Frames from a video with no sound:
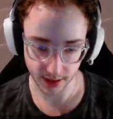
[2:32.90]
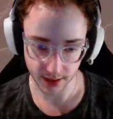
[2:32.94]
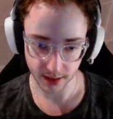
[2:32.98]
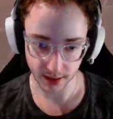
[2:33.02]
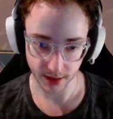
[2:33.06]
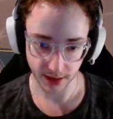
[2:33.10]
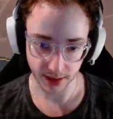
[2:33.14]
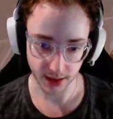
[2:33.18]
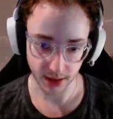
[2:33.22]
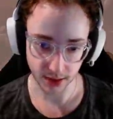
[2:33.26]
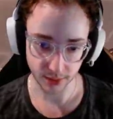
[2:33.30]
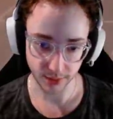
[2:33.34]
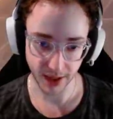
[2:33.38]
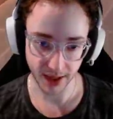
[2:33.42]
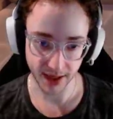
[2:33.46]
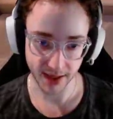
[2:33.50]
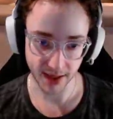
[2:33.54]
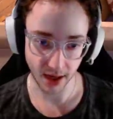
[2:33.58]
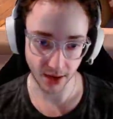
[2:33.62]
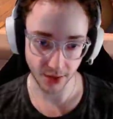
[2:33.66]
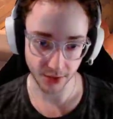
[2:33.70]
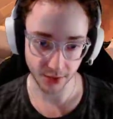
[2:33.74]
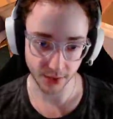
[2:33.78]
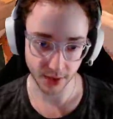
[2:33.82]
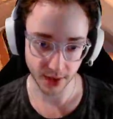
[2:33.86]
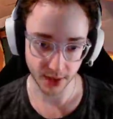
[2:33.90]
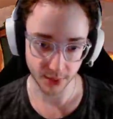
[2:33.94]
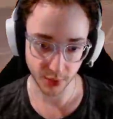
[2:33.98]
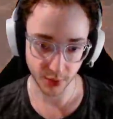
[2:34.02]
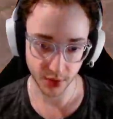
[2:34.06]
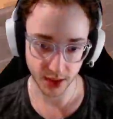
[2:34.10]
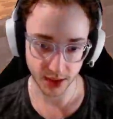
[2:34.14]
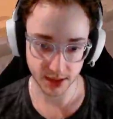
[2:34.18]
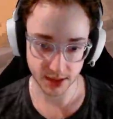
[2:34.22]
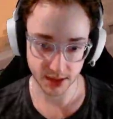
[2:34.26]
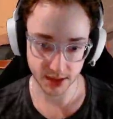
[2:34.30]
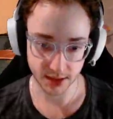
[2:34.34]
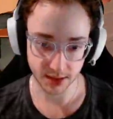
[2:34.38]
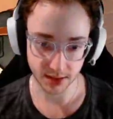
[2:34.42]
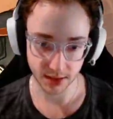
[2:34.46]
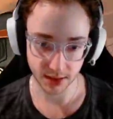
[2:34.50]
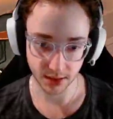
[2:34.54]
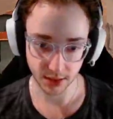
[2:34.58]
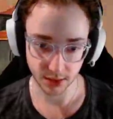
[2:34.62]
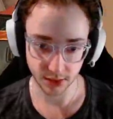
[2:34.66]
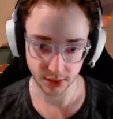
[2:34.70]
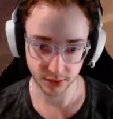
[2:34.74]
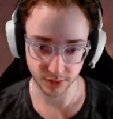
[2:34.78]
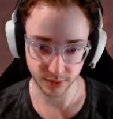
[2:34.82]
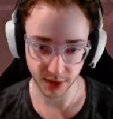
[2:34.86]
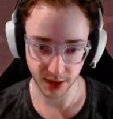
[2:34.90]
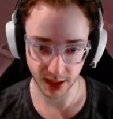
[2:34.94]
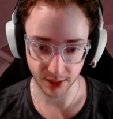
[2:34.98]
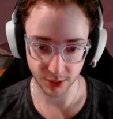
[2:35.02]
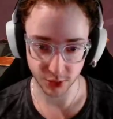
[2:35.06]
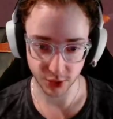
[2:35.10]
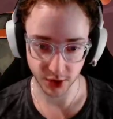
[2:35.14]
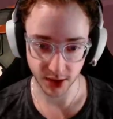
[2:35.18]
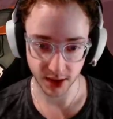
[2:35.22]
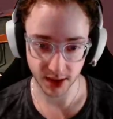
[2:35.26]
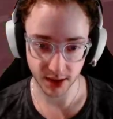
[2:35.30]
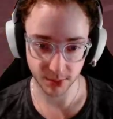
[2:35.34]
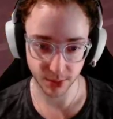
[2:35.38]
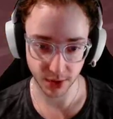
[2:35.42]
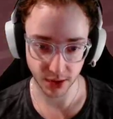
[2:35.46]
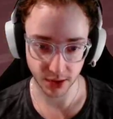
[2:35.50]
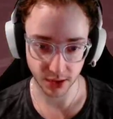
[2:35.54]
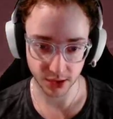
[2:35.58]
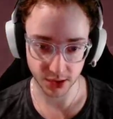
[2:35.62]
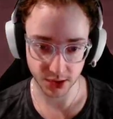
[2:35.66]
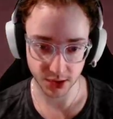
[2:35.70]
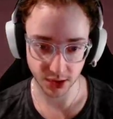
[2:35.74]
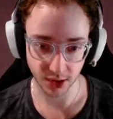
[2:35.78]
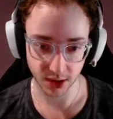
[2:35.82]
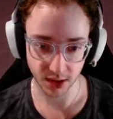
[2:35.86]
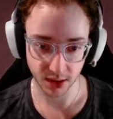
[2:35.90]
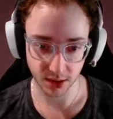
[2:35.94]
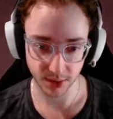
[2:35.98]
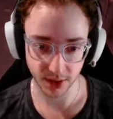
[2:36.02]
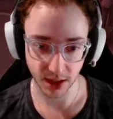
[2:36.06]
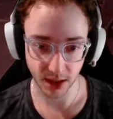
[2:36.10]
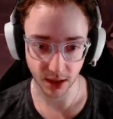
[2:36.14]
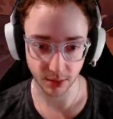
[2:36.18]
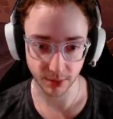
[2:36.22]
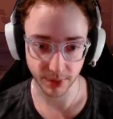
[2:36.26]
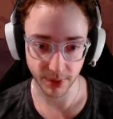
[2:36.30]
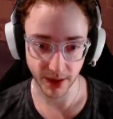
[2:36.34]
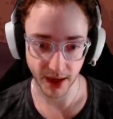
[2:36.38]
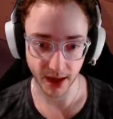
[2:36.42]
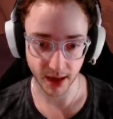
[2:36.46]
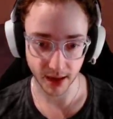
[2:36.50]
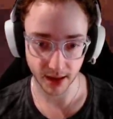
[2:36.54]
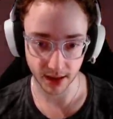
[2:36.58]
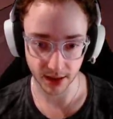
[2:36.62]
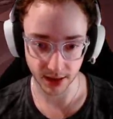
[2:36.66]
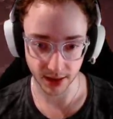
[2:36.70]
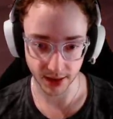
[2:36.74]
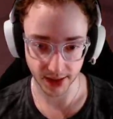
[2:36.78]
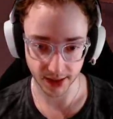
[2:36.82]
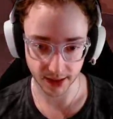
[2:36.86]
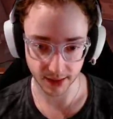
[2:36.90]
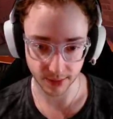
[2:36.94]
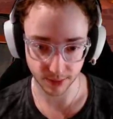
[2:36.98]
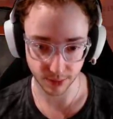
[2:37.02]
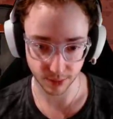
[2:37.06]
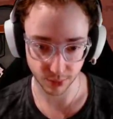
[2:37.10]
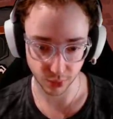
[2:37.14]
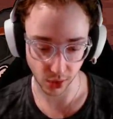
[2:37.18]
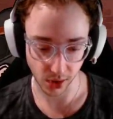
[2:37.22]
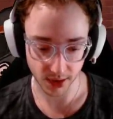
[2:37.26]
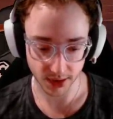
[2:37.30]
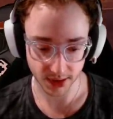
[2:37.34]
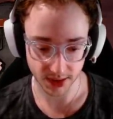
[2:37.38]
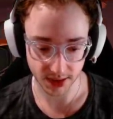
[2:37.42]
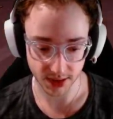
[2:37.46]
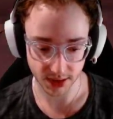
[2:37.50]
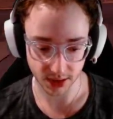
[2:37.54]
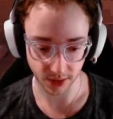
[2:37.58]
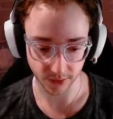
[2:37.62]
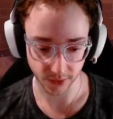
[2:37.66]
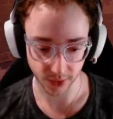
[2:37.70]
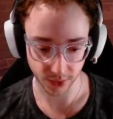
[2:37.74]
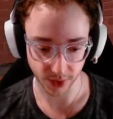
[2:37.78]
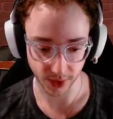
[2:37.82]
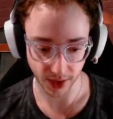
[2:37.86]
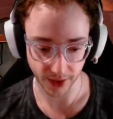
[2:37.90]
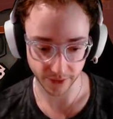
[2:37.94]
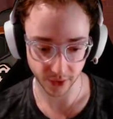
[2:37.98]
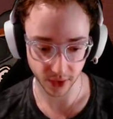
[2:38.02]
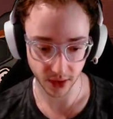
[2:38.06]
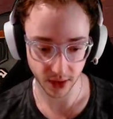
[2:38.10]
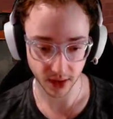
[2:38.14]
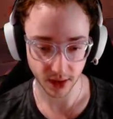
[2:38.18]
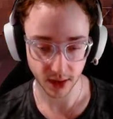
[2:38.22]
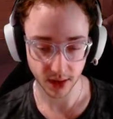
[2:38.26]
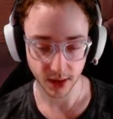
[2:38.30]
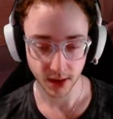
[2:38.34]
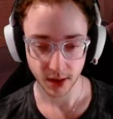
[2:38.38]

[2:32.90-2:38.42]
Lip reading: Like, you might get out of the rink because you've been aim training, but you're still gonna be held back in, like, bronze, silver, whatever,